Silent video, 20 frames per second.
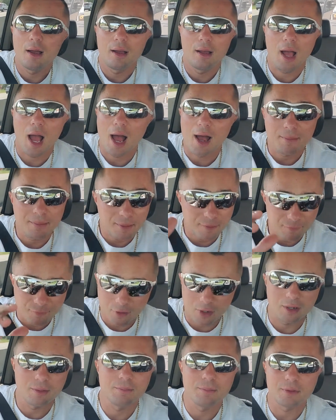I'm a
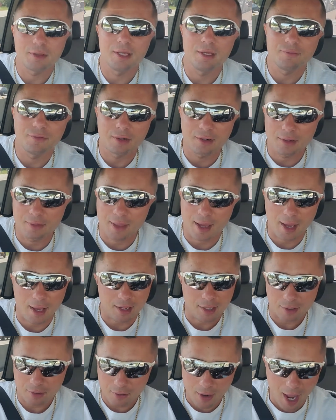firm believer that
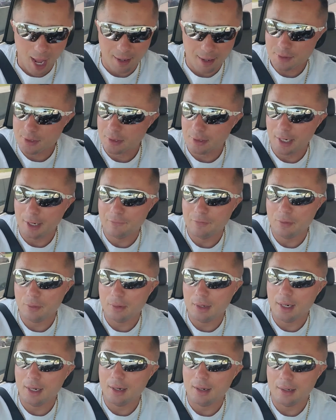crabs are
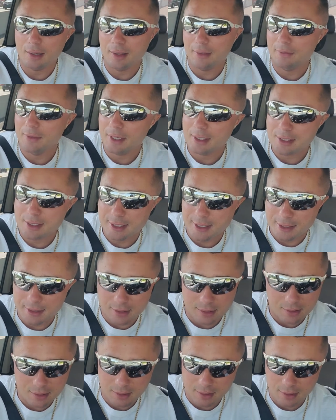everywhere, and this,
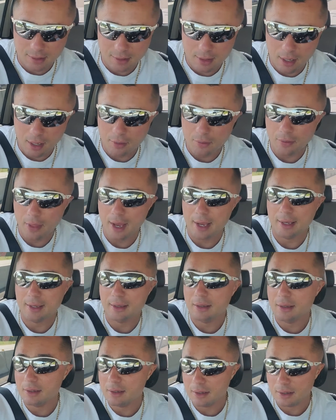like,
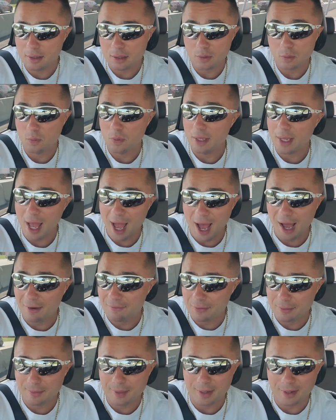we have
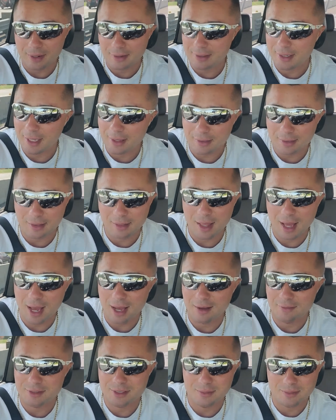them in our daily
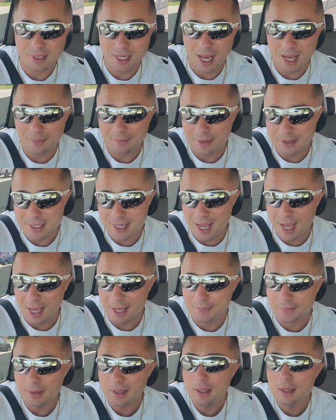lives from time to
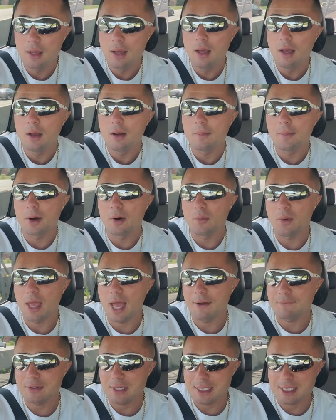time. But we
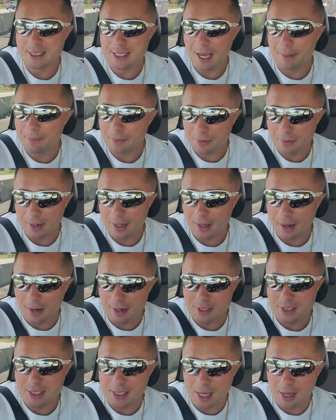have to separate
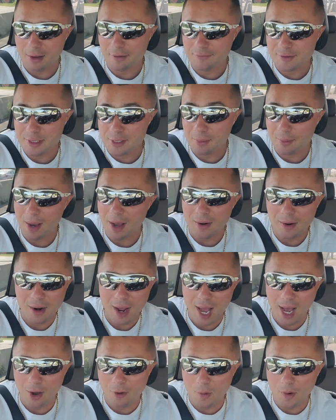ourselves. No matter
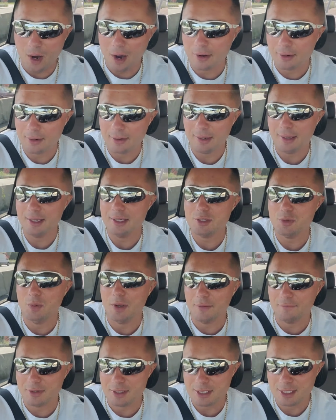how hard it is, we
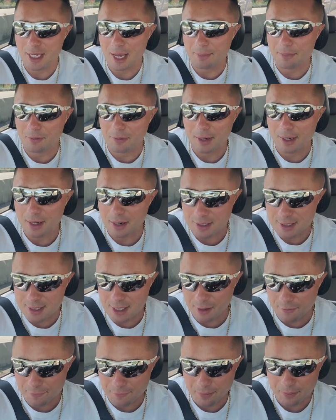have to separate
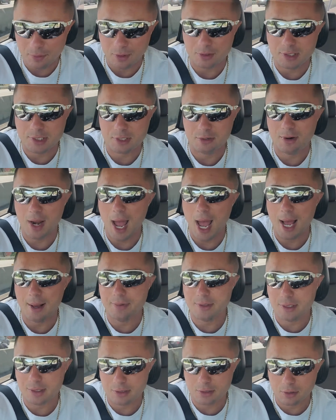ourselves from those
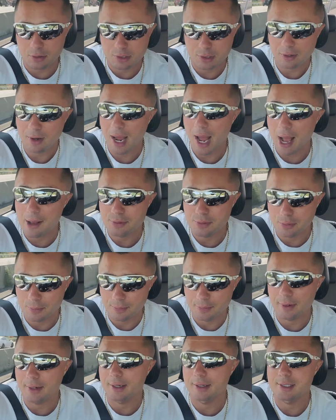crabs, because those crabs will
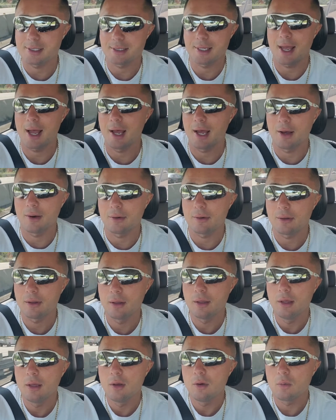bring us down.
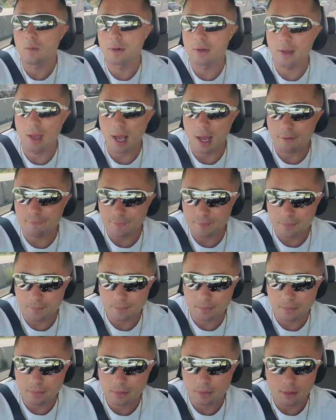When you have
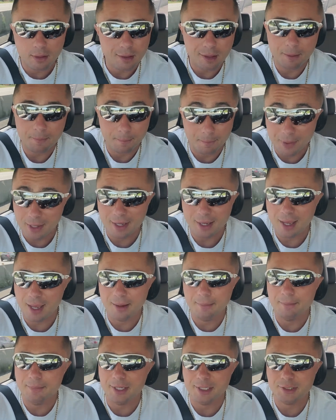big
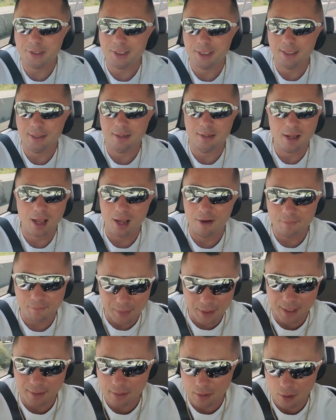ambition and you have
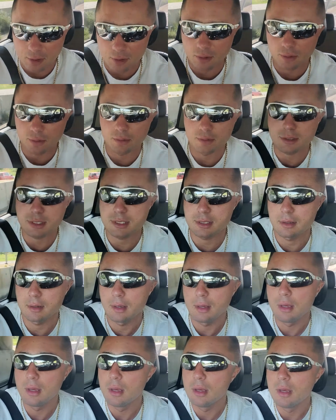big goals,
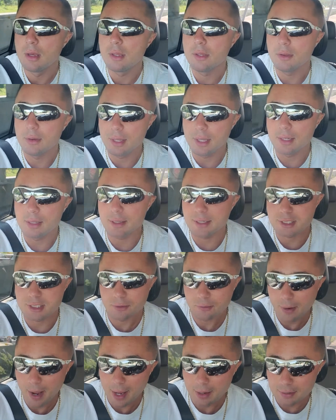you need to
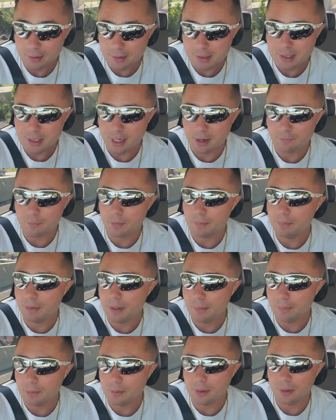surround yourself with
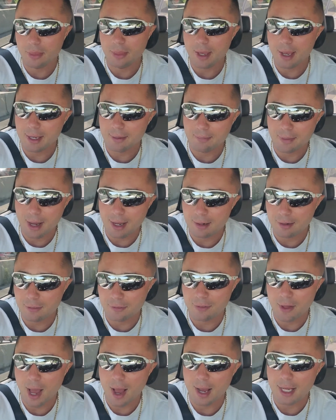people with like-minded
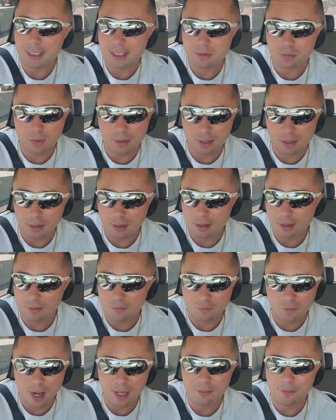thoughts, with the
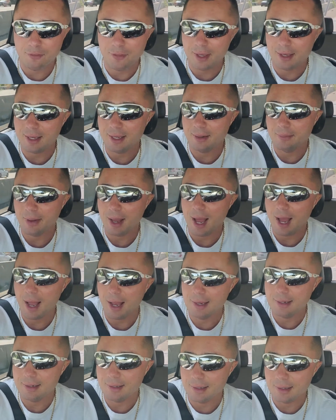right thinking
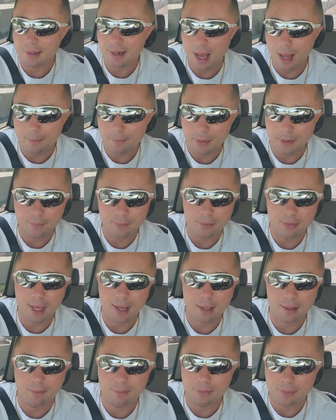behind it, not people
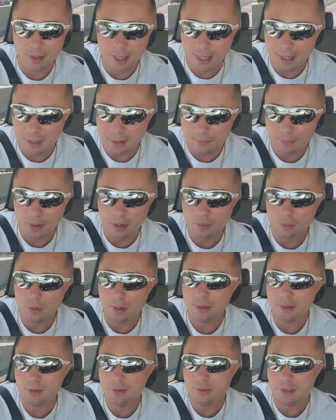that complain about
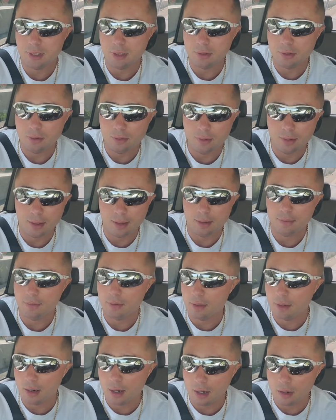what you do and,
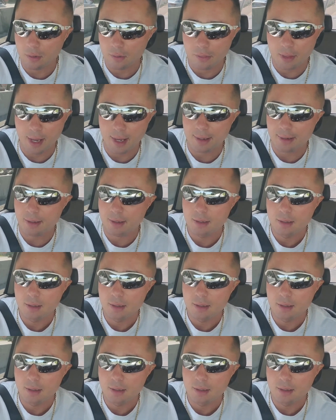like,